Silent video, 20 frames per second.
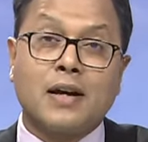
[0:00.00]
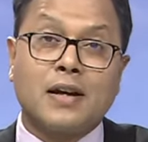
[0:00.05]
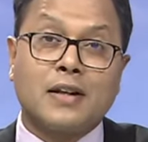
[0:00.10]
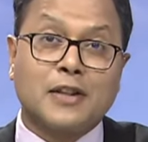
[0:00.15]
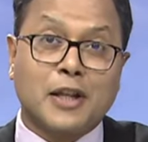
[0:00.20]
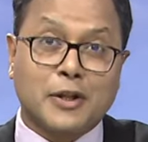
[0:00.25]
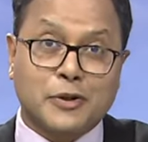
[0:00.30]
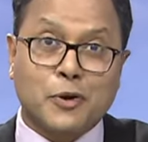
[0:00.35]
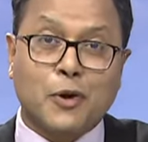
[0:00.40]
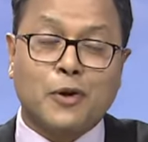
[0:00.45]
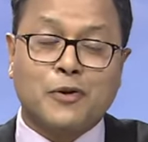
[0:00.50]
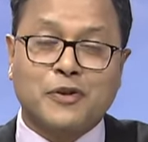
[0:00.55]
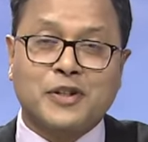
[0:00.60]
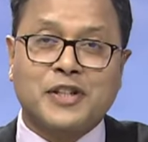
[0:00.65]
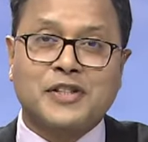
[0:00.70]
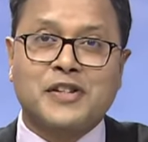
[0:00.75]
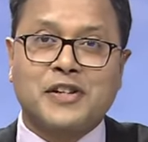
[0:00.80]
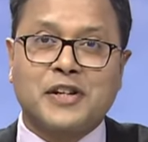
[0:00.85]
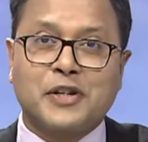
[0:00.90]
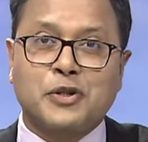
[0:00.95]
That's all for
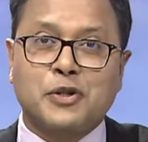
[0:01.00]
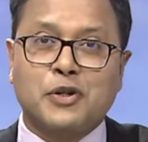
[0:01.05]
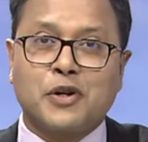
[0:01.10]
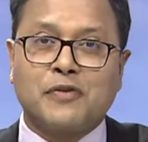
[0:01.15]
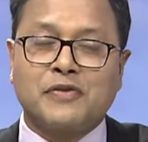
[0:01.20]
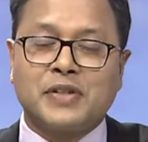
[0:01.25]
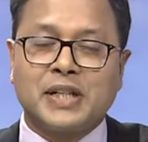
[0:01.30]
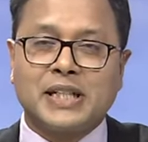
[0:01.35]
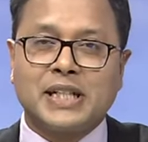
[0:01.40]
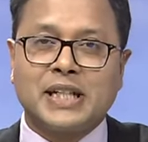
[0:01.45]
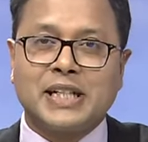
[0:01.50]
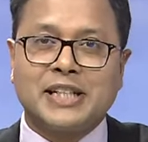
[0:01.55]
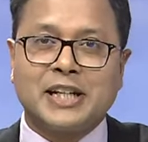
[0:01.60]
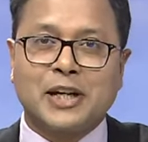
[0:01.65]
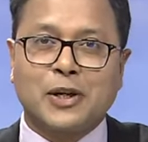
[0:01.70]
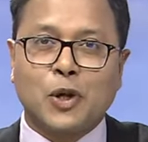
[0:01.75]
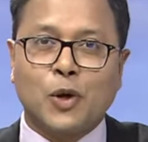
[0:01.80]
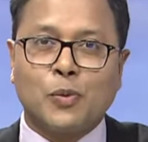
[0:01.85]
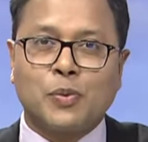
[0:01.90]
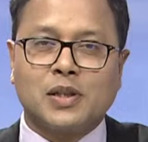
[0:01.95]
this edition of DD
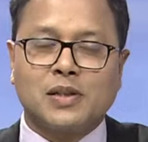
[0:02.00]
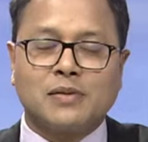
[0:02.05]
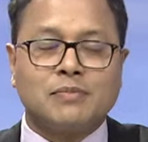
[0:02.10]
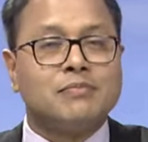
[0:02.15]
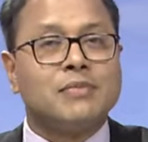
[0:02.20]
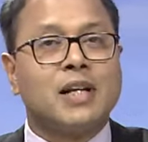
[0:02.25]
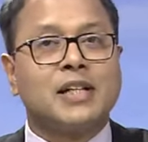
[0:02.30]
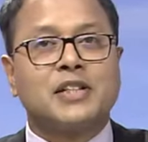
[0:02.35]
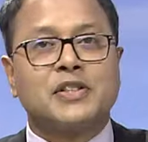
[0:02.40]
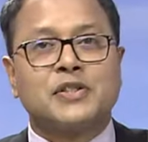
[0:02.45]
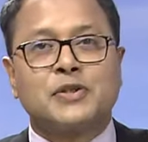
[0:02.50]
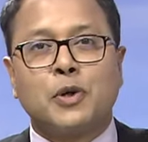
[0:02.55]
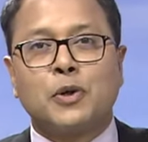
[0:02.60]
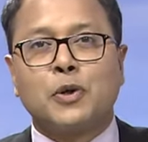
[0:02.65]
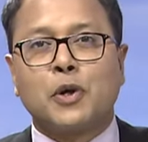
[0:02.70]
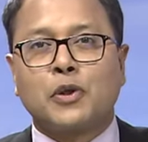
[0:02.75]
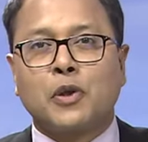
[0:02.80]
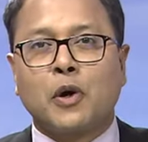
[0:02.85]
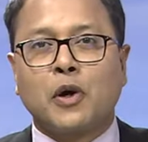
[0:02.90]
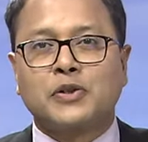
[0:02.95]
India Global. Let us know
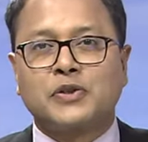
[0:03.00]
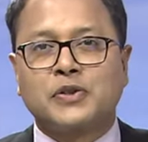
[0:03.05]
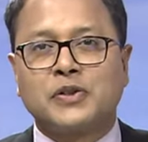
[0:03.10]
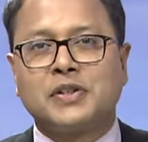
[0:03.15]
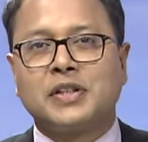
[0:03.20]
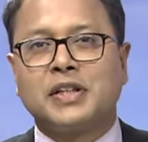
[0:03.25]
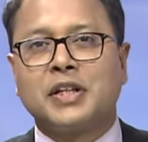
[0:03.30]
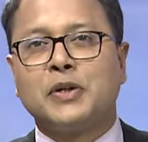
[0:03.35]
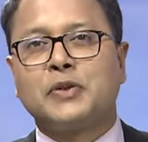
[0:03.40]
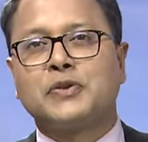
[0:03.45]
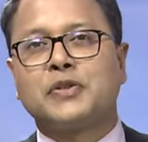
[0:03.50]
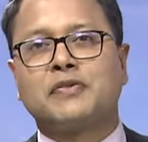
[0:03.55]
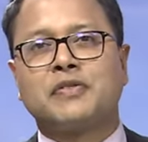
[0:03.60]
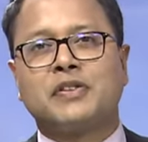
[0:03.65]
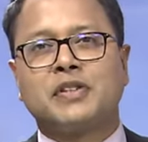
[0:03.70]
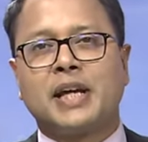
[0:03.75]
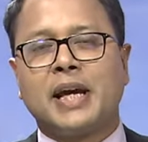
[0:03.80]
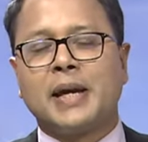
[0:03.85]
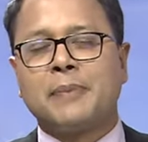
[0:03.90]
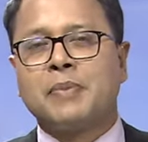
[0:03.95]
your thoughts on the news of
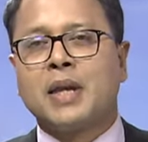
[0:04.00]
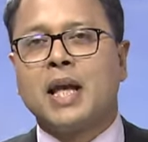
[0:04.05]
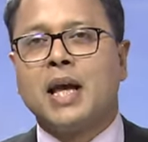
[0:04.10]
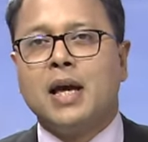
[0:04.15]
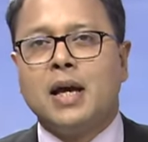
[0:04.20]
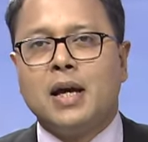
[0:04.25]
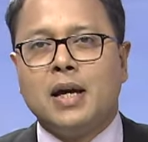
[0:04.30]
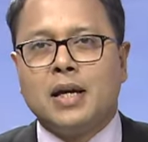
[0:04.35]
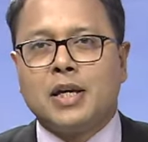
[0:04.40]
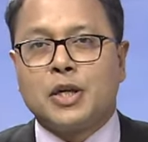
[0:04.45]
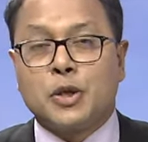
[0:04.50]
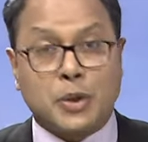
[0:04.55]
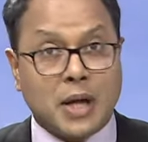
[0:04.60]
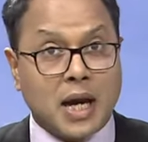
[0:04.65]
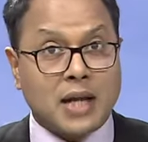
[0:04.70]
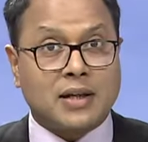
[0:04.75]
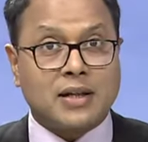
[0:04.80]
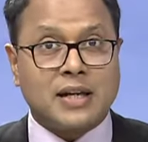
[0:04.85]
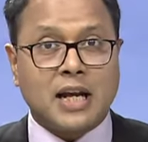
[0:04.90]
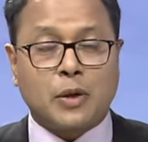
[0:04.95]
the day. You
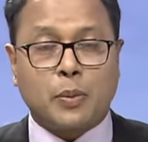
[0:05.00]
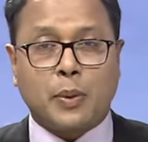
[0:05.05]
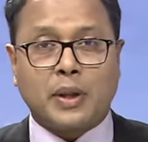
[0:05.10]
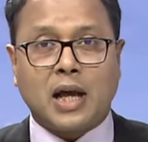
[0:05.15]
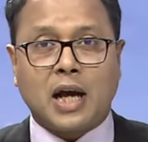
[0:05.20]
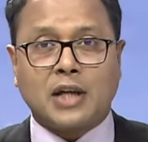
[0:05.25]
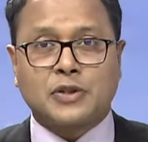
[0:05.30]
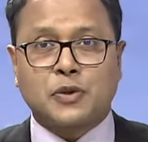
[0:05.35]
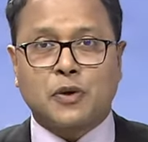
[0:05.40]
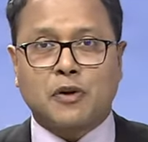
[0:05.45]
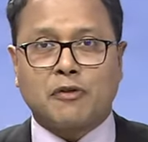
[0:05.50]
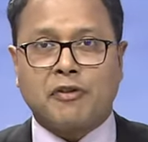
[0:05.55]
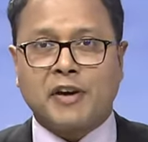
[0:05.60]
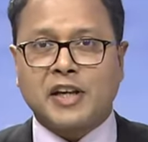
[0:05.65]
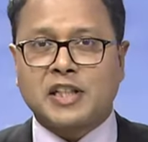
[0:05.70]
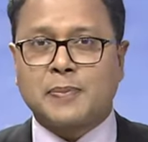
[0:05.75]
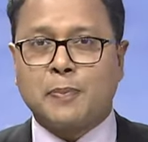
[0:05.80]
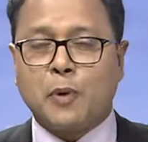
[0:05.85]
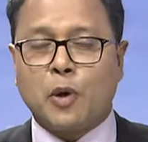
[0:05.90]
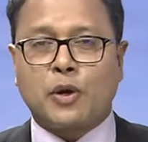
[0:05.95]
can connect with us on
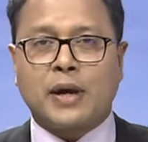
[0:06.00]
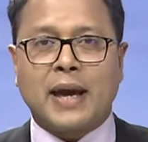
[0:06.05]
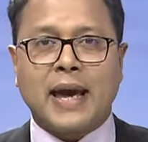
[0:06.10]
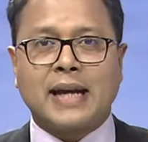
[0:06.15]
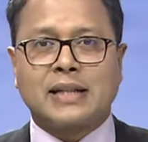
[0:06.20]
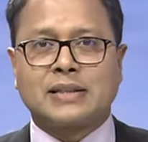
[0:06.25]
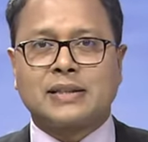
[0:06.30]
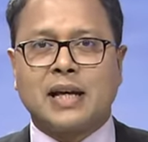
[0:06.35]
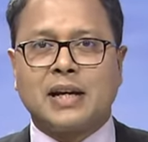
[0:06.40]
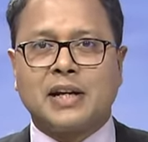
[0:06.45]
Facebook, X and